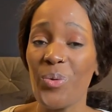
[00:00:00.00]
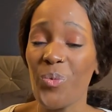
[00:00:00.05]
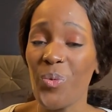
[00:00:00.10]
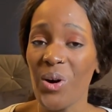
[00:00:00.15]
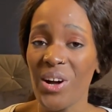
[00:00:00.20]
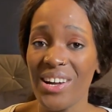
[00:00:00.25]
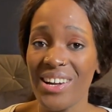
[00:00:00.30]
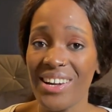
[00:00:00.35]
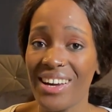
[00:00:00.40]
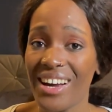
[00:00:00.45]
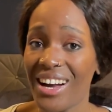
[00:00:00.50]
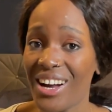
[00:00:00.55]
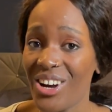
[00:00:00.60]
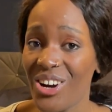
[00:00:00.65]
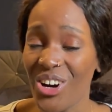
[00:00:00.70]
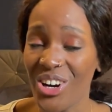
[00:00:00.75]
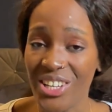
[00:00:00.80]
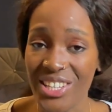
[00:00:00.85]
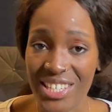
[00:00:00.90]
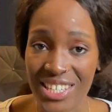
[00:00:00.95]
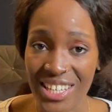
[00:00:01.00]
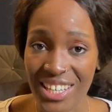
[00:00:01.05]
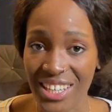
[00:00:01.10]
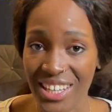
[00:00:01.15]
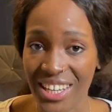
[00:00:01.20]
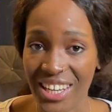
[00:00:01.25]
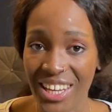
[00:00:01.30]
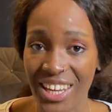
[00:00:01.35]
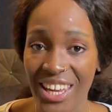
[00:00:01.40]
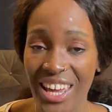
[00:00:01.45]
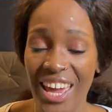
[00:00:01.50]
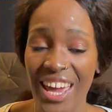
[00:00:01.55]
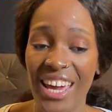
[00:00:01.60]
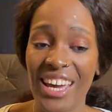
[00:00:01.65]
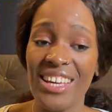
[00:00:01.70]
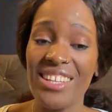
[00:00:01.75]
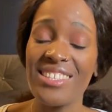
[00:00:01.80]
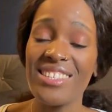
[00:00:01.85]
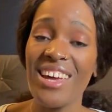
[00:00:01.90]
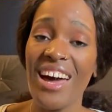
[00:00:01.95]
work accordingly.
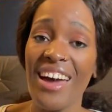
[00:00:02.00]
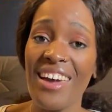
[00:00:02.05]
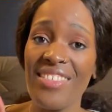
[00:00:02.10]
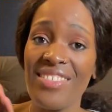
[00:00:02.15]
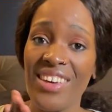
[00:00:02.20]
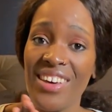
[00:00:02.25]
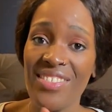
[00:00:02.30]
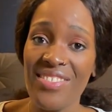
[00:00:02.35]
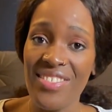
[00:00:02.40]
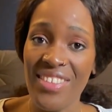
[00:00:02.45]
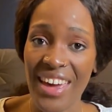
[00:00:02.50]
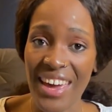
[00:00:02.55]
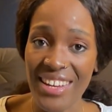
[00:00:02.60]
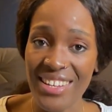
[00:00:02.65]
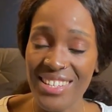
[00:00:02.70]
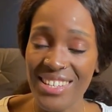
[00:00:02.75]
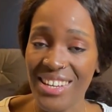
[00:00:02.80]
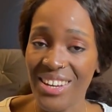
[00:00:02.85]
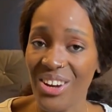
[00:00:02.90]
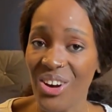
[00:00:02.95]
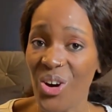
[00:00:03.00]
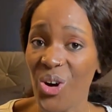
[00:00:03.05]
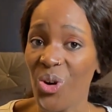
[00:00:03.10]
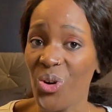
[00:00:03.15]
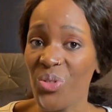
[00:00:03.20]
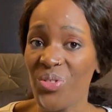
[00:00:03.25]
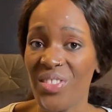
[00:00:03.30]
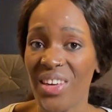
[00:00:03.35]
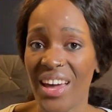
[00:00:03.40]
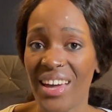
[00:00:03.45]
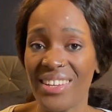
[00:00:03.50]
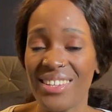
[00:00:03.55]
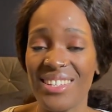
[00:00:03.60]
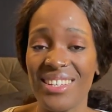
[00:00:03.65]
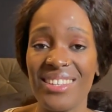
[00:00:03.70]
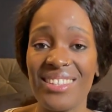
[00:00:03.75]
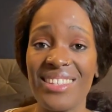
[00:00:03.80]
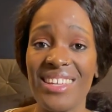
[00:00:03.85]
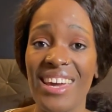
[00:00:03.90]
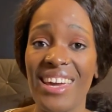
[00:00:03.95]
It's either that or that.
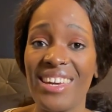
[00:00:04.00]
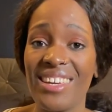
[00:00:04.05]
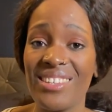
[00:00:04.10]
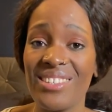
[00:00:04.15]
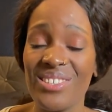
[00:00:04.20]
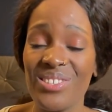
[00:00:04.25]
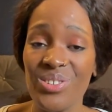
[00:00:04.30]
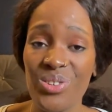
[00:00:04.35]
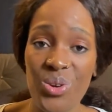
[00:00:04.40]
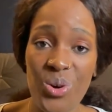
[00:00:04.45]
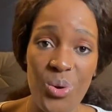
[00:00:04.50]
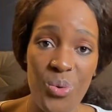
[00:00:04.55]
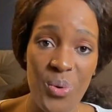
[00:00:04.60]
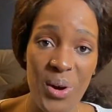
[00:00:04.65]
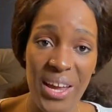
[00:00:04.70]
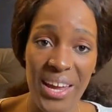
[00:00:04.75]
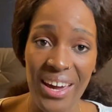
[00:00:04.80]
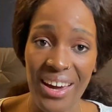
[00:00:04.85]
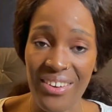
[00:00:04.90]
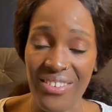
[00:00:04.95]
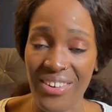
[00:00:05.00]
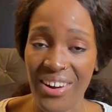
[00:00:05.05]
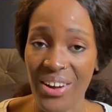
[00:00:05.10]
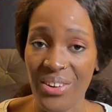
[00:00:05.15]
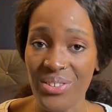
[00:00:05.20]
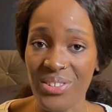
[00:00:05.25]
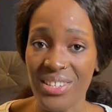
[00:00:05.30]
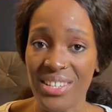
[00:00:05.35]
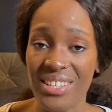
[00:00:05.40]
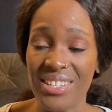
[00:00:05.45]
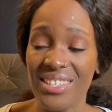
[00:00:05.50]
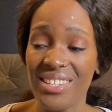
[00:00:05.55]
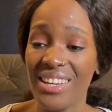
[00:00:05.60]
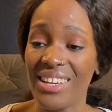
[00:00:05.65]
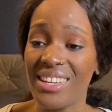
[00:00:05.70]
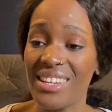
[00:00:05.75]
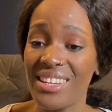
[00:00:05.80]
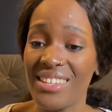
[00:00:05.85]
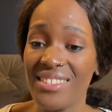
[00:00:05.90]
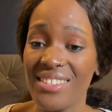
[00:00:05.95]
There is no way around it.
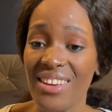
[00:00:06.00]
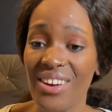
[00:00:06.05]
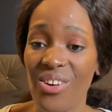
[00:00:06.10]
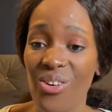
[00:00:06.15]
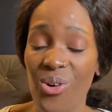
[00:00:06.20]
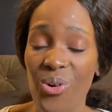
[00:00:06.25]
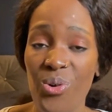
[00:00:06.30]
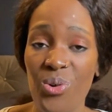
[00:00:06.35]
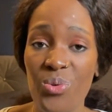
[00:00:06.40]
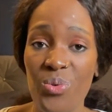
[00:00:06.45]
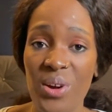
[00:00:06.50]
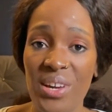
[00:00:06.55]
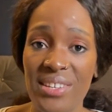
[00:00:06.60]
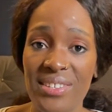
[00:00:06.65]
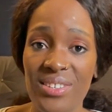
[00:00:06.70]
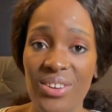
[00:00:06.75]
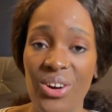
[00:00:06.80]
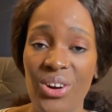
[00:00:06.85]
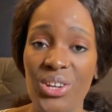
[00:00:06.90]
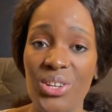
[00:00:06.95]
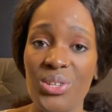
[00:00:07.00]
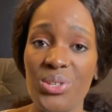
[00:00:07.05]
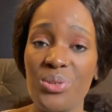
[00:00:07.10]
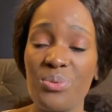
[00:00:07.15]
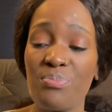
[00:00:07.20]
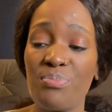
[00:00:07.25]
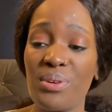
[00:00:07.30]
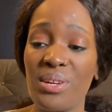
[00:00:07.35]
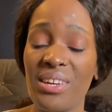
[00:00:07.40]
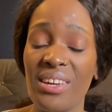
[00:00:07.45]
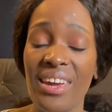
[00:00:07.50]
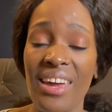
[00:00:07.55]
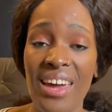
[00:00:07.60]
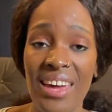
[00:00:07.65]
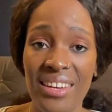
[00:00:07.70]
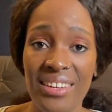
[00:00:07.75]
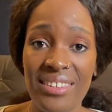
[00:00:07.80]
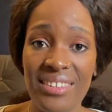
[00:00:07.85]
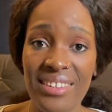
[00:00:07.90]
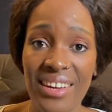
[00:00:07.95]
It is always going to be
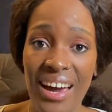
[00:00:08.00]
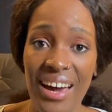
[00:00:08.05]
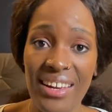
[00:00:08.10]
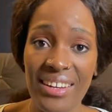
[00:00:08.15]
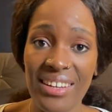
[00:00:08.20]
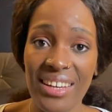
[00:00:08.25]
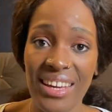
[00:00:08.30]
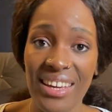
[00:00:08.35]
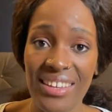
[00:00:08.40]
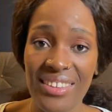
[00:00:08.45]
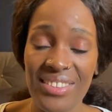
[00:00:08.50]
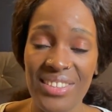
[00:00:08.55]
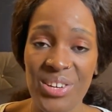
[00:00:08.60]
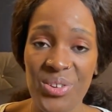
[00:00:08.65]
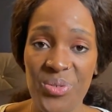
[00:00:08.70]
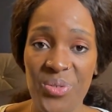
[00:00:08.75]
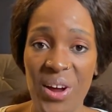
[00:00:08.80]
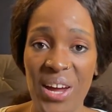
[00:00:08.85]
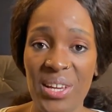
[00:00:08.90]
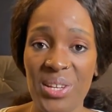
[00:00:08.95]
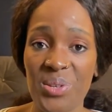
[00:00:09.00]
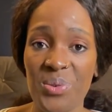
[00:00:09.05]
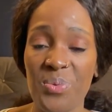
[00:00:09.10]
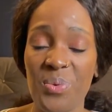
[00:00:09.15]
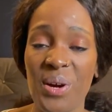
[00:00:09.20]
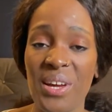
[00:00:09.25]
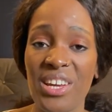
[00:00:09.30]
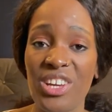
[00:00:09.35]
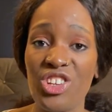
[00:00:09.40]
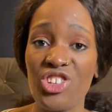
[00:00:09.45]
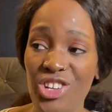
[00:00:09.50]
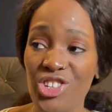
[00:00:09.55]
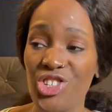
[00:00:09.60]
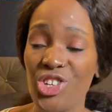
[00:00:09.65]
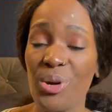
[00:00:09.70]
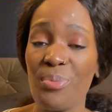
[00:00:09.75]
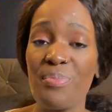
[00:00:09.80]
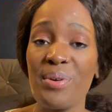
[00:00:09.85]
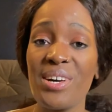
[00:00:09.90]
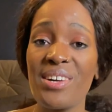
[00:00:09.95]
done in the right way.
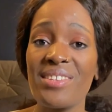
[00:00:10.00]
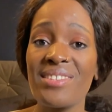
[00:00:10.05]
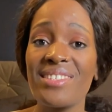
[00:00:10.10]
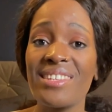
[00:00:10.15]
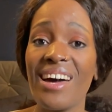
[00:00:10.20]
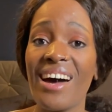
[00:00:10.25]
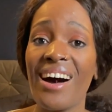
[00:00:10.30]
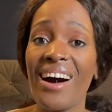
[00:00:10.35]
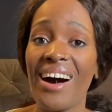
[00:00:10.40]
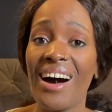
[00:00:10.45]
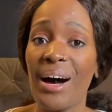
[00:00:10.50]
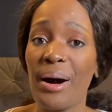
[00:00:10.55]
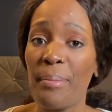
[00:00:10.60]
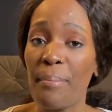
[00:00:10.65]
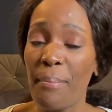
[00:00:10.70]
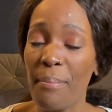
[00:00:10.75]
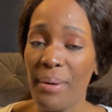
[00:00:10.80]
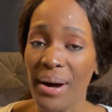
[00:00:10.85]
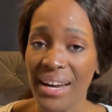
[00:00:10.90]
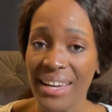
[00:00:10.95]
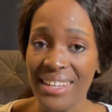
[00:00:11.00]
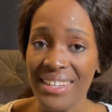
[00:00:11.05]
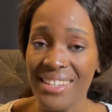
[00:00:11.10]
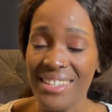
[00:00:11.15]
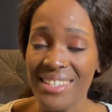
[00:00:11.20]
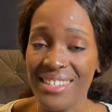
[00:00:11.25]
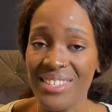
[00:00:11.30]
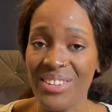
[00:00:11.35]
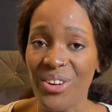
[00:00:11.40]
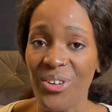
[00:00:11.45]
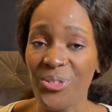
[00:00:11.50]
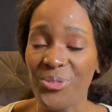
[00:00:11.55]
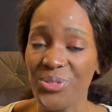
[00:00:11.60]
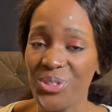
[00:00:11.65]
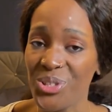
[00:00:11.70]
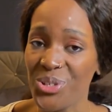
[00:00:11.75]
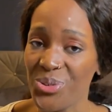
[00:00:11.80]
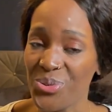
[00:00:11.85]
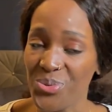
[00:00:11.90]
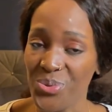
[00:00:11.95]
Germans are abiders of
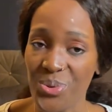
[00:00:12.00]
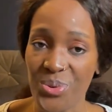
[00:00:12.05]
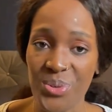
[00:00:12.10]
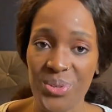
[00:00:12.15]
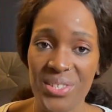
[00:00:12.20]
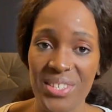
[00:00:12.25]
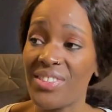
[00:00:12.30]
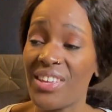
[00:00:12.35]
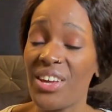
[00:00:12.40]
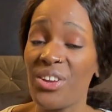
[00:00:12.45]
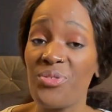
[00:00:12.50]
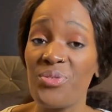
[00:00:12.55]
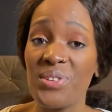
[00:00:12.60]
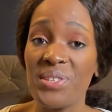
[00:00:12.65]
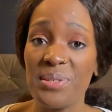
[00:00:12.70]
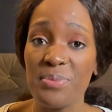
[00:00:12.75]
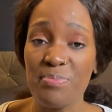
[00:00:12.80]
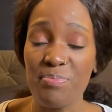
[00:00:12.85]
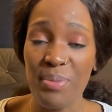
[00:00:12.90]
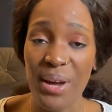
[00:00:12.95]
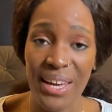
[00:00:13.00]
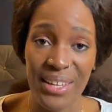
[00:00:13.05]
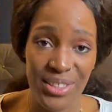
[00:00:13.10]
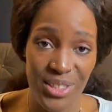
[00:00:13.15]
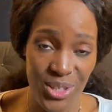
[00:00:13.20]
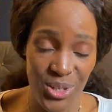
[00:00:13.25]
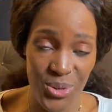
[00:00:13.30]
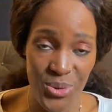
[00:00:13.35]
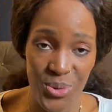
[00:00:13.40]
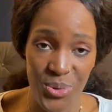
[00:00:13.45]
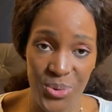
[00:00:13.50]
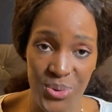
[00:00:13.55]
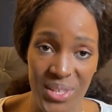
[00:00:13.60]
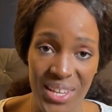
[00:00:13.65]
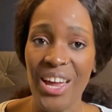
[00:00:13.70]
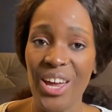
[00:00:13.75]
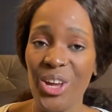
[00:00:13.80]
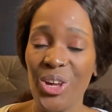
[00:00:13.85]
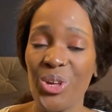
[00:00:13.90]
the rules. They respect the rules.